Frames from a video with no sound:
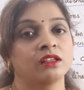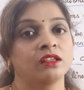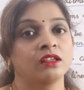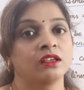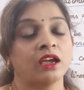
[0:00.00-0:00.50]

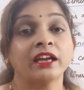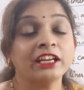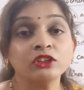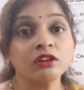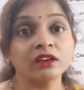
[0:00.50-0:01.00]
I need not
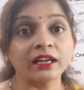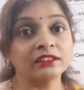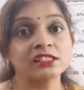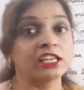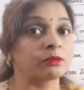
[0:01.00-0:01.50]
write the
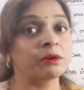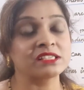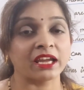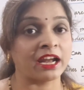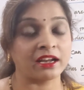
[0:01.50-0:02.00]
statements again
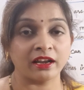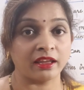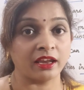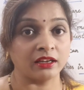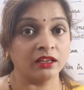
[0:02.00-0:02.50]
and
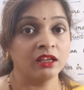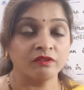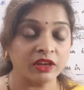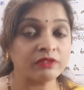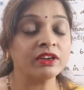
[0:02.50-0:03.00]
again. Wherever
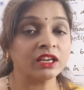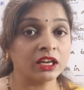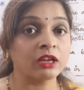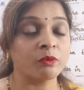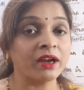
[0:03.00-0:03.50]
I
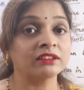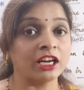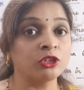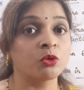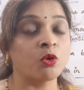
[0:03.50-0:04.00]
require that
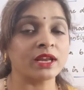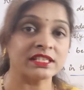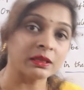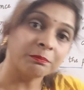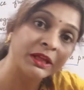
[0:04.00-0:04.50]
code, I
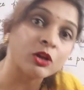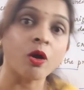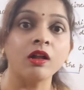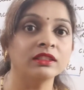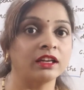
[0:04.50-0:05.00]
simply call
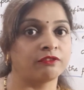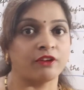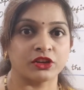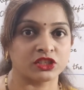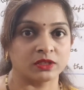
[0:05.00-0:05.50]
that
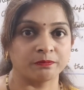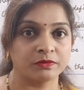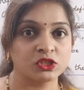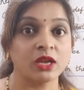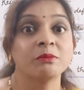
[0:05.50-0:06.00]
function. So I
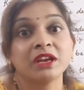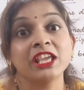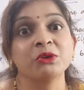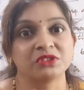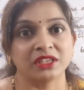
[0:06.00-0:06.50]
am
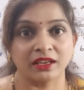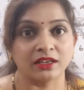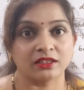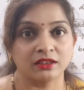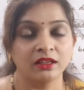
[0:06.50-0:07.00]
reusing it.
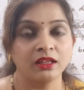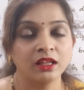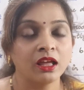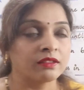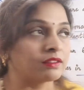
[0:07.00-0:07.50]

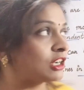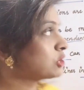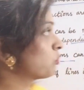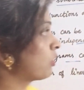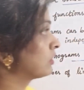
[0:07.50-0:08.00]
That is
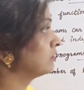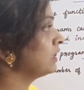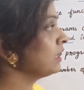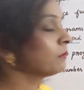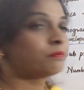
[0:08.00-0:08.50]
what the
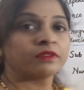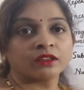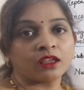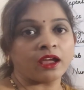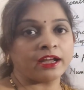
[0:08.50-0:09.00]

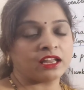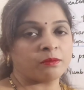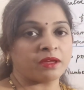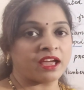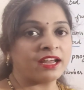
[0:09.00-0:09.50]
idea
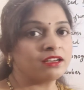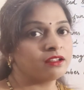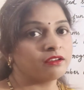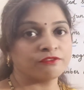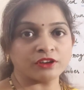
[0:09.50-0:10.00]
behind
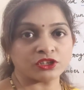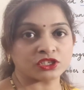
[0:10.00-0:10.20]
function.